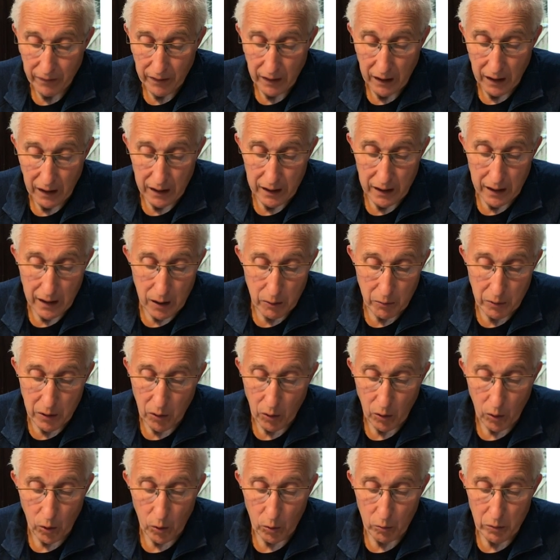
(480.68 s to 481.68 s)
And here we
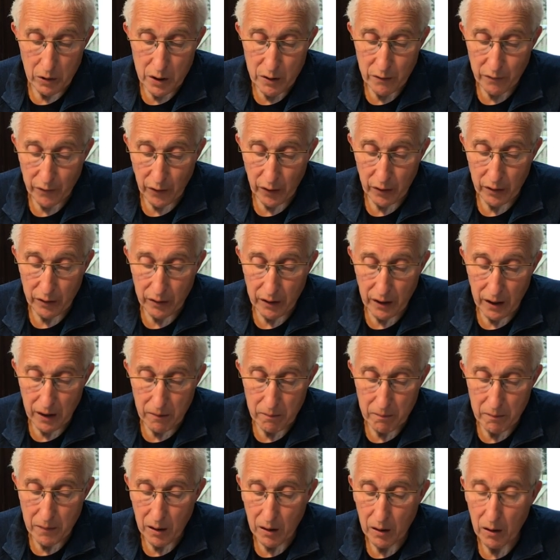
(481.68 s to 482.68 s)
always find
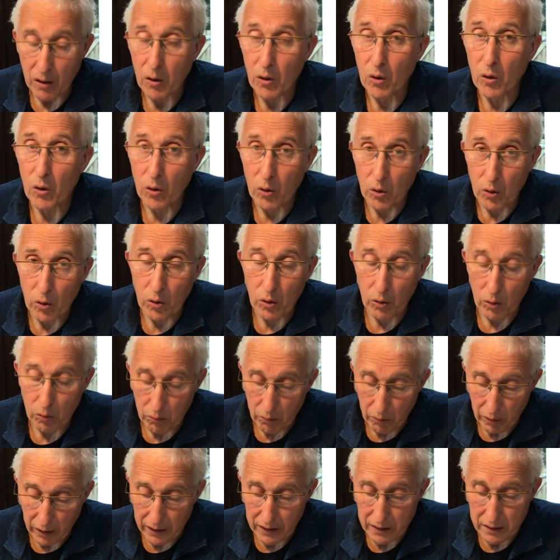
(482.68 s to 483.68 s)
them all
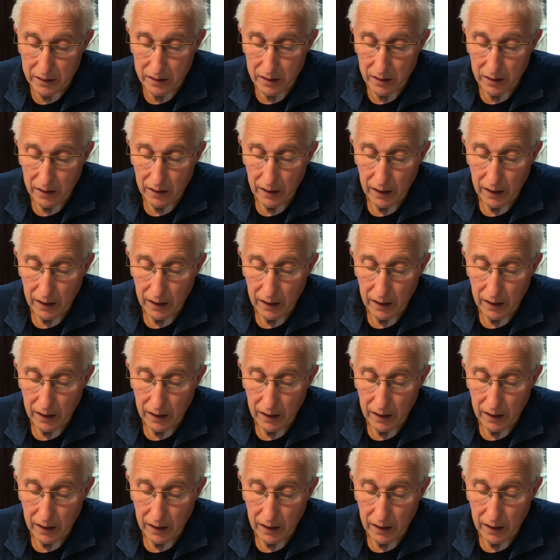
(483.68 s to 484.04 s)
right.